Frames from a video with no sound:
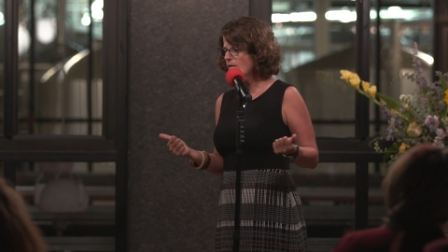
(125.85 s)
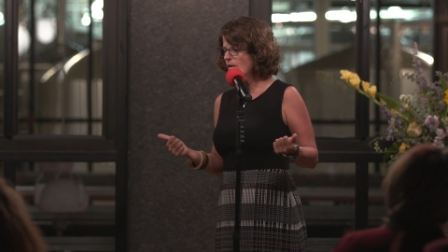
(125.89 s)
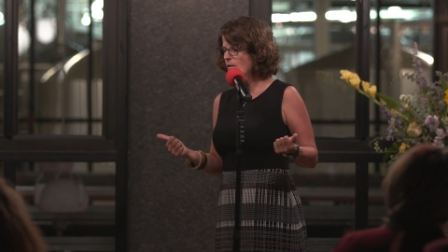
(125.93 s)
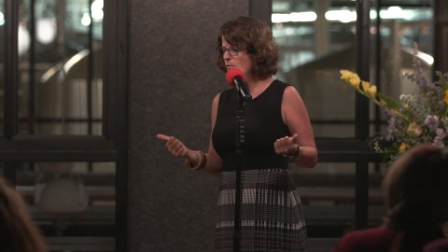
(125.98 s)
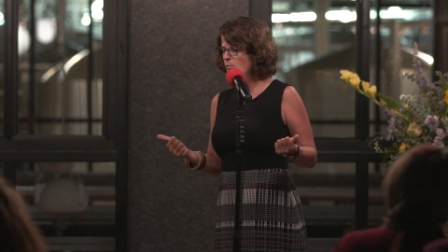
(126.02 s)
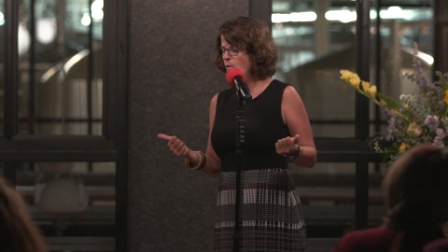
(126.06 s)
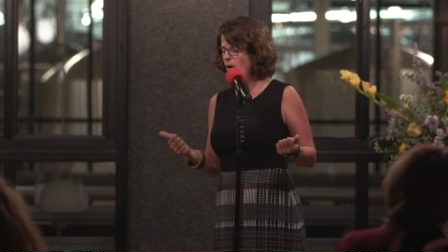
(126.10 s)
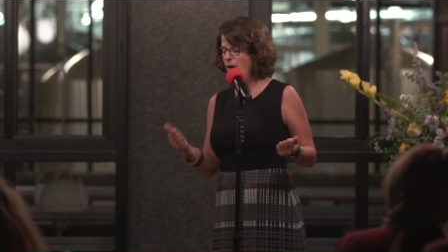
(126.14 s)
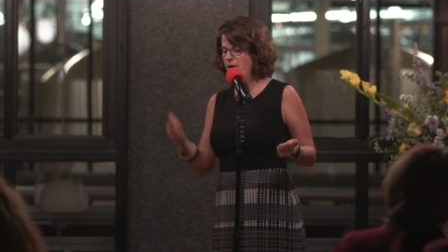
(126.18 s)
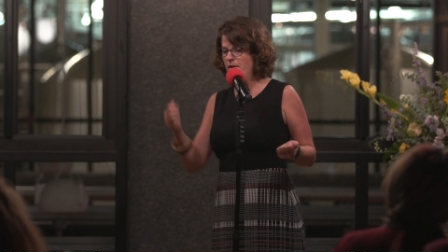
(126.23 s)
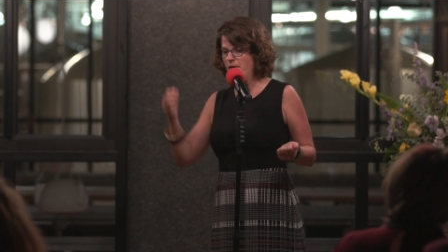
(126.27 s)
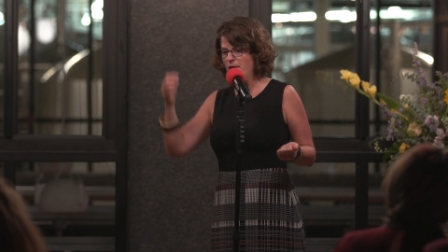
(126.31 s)

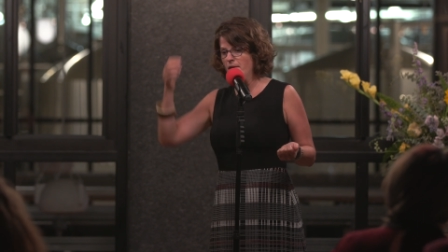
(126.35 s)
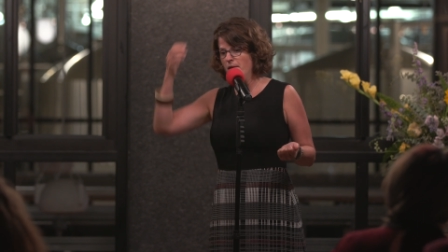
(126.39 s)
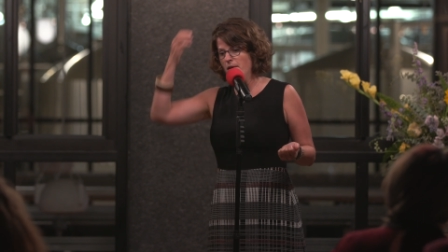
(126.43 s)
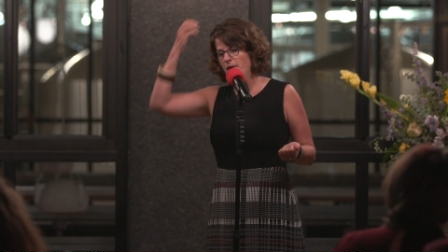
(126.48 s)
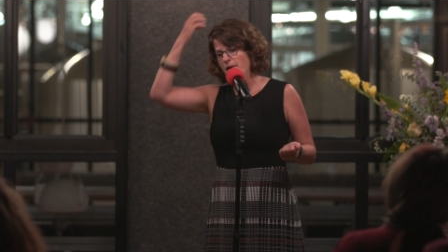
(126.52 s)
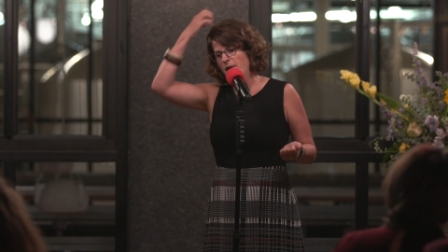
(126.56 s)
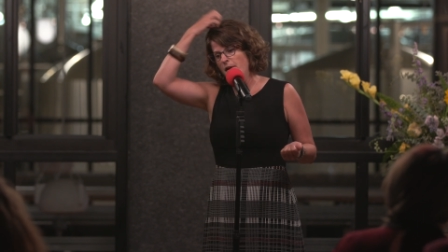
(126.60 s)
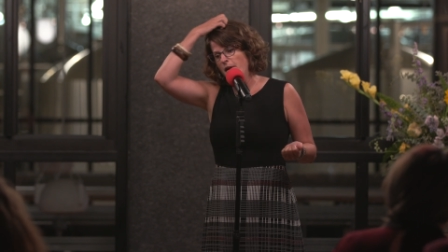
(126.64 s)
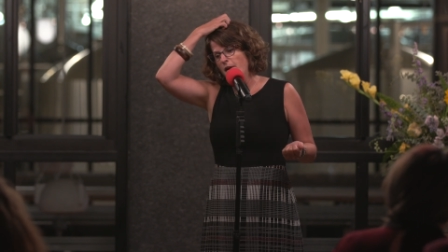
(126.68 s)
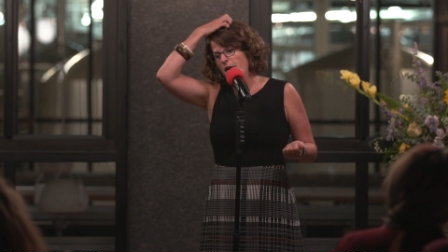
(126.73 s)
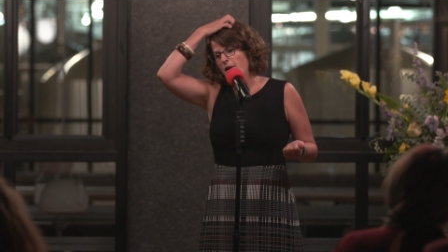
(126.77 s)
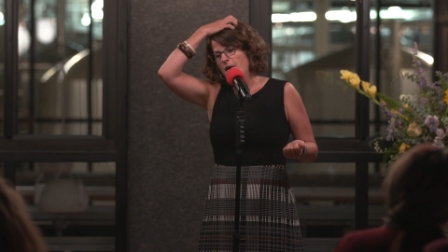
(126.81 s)
1,
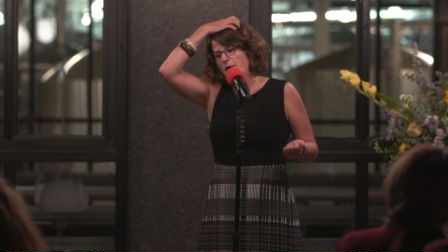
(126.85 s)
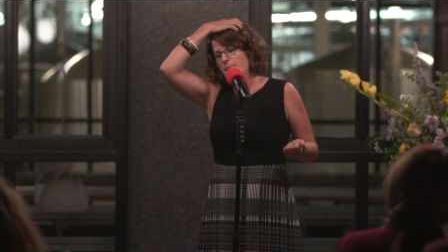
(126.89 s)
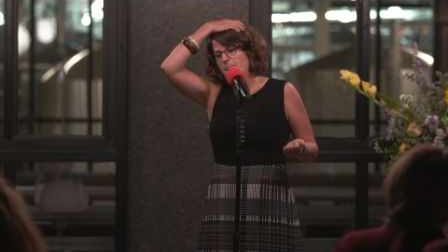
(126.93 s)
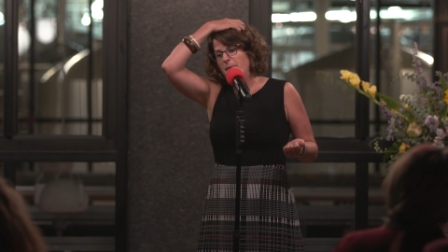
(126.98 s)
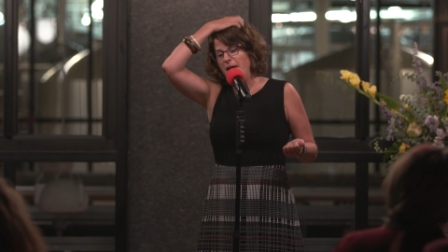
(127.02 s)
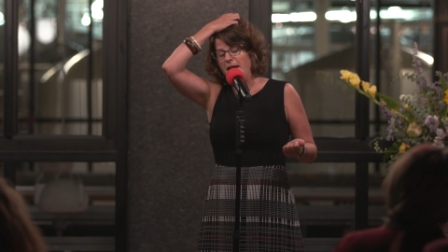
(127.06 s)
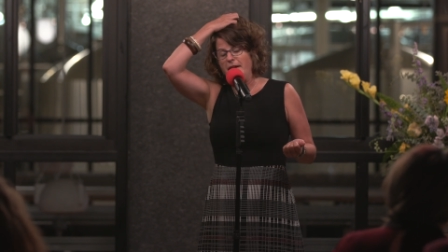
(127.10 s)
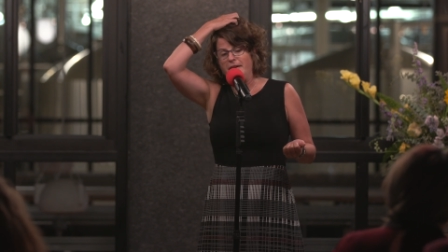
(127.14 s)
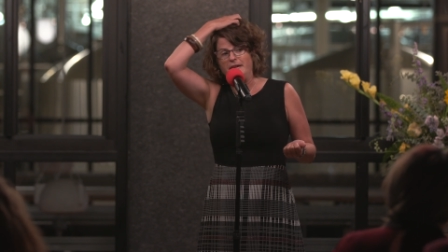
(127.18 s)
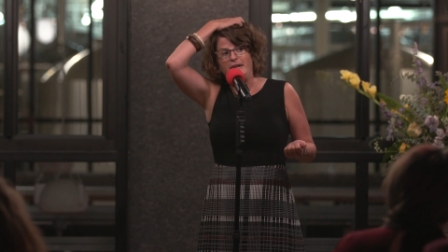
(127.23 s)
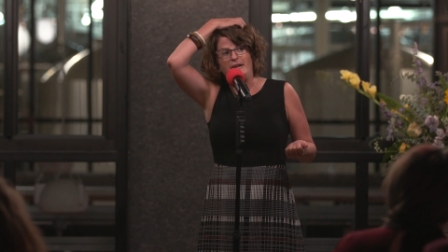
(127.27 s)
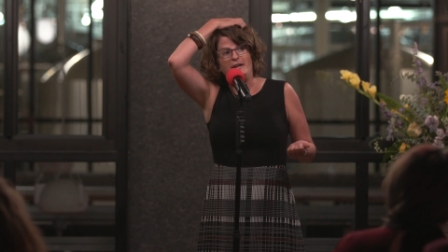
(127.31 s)

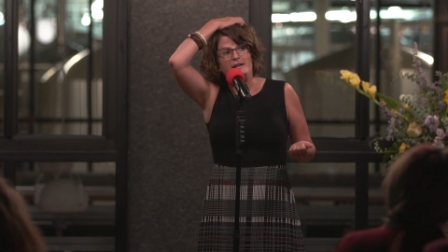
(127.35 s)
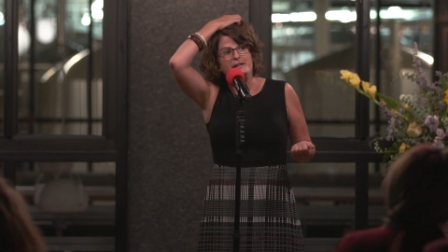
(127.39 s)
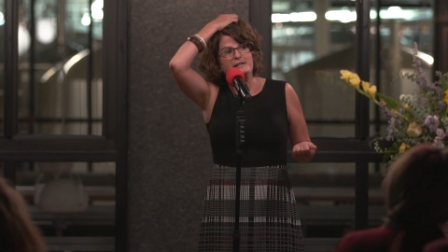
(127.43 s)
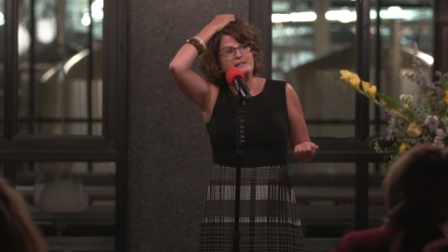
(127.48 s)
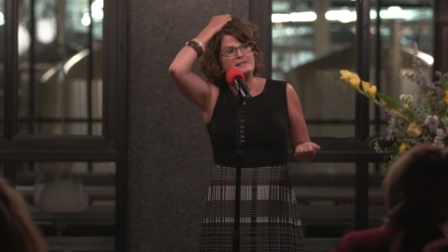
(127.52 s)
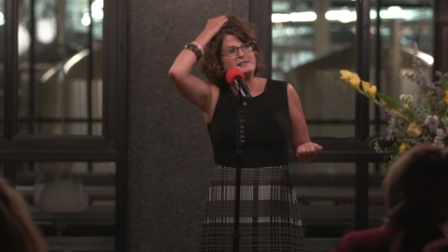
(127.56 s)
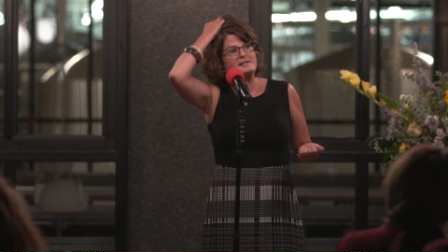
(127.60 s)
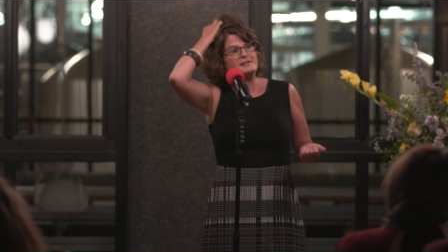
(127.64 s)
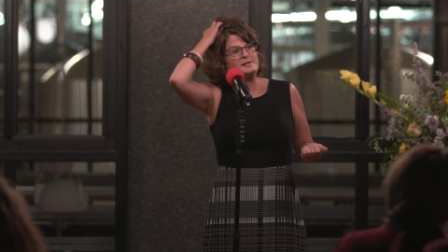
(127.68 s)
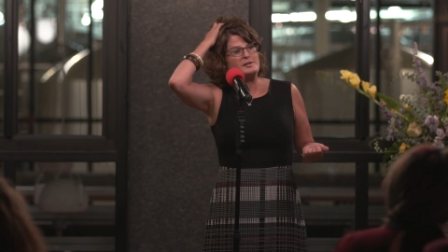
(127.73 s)
pancakes.